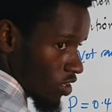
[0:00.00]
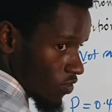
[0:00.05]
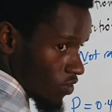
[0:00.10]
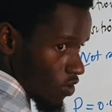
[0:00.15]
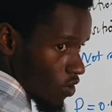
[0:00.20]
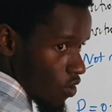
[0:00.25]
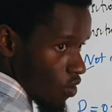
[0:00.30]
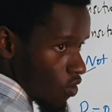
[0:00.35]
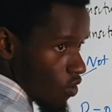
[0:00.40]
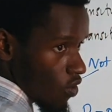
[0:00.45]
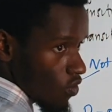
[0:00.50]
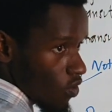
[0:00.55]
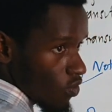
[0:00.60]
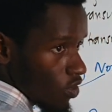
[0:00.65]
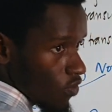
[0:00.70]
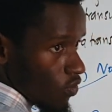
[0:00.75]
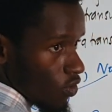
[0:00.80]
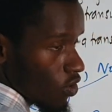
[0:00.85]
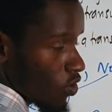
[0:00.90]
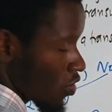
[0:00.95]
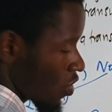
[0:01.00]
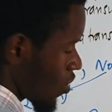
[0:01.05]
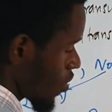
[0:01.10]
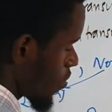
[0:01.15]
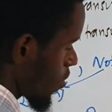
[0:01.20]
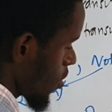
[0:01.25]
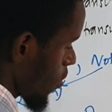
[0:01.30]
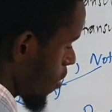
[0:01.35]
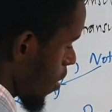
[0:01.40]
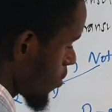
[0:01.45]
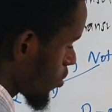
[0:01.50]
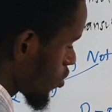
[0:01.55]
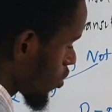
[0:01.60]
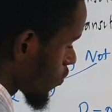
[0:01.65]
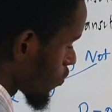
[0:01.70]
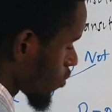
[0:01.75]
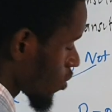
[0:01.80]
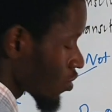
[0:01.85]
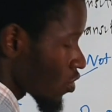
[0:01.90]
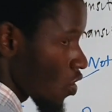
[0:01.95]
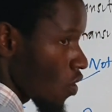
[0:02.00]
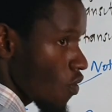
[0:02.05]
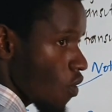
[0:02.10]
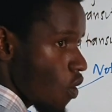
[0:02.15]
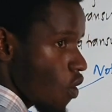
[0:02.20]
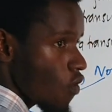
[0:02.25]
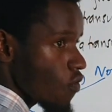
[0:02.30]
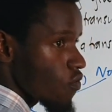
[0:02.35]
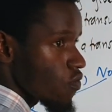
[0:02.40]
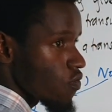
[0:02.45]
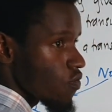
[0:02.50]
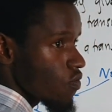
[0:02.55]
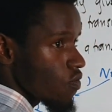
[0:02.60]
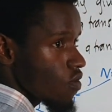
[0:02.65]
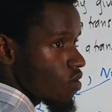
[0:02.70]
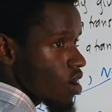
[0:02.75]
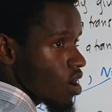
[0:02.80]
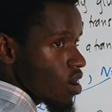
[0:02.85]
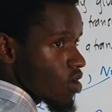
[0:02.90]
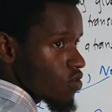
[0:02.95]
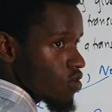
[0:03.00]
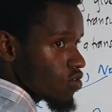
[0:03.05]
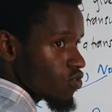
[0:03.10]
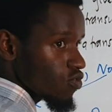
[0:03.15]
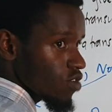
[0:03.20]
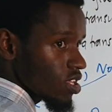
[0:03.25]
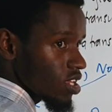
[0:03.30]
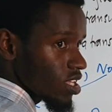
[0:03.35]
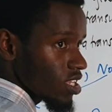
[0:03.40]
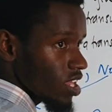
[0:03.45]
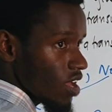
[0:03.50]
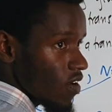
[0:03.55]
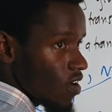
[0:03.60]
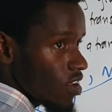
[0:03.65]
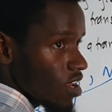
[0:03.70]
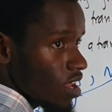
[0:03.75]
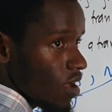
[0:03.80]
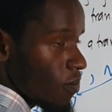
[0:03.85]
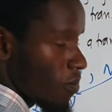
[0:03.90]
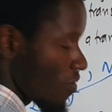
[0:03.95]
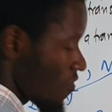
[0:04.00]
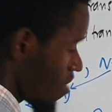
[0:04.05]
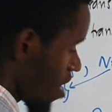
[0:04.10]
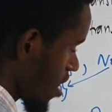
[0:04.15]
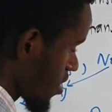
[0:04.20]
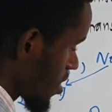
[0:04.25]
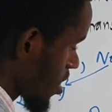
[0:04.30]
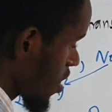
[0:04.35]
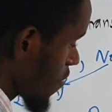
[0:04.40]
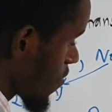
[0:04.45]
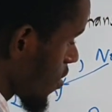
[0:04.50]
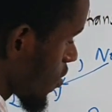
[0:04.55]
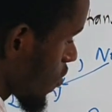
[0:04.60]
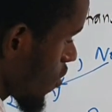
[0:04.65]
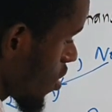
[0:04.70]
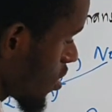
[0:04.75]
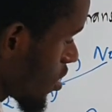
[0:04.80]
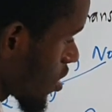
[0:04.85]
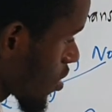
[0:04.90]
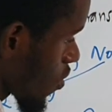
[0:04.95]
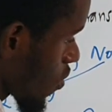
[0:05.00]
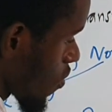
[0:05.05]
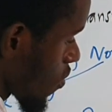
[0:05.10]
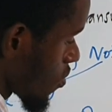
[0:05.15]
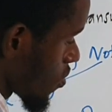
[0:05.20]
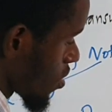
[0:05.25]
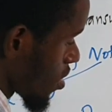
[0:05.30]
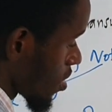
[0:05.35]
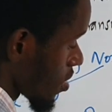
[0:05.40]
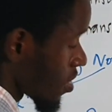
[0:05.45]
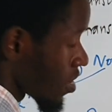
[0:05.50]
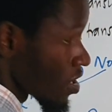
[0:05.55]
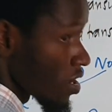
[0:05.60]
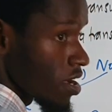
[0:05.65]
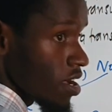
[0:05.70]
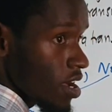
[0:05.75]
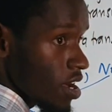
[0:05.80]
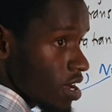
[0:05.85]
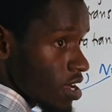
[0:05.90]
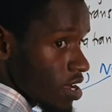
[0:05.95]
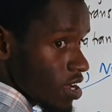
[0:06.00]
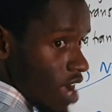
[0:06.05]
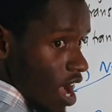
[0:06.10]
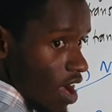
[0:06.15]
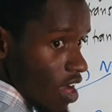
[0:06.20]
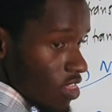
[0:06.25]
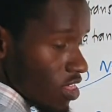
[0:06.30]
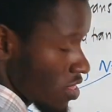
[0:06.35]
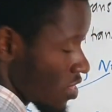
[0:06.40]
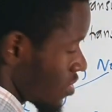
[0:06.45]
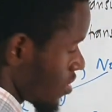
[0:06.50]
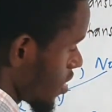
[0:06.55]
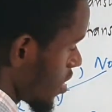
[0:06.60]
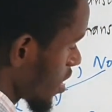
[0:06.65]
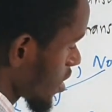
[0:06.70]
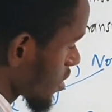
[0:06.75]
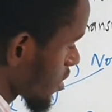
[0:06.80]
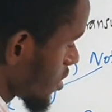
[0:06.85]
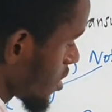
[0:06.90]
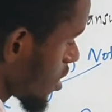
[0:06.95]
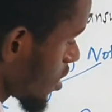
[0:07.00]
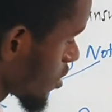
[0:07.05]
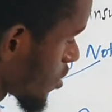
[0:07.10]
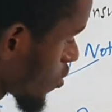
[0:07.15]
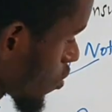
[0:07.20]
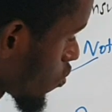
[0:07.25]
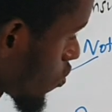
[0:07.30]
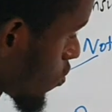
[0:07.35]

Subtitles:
the probability of not raining the previous day given raining on the next day is